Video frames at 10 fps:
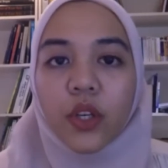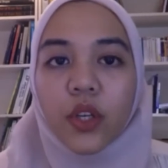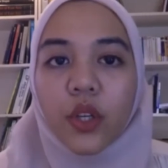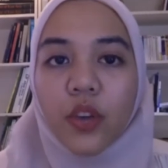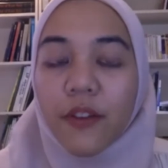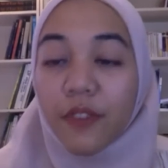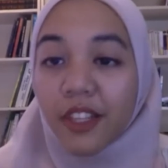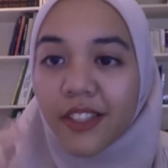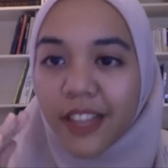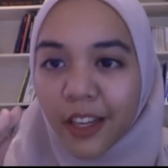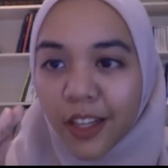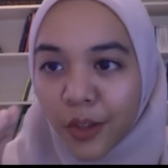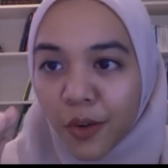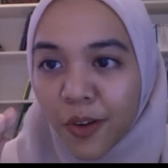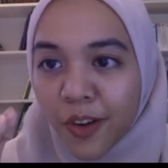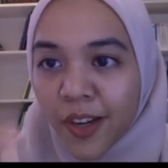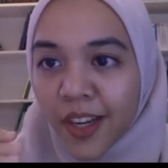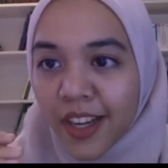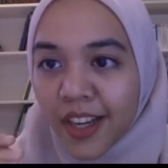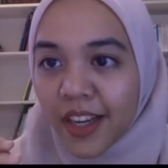you haven't set your
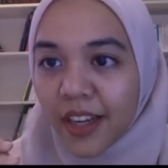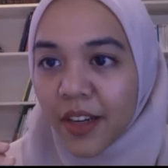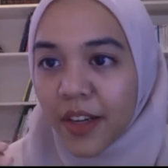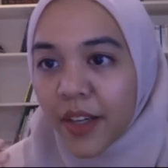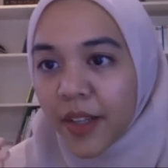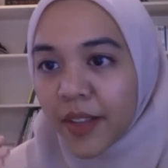uh,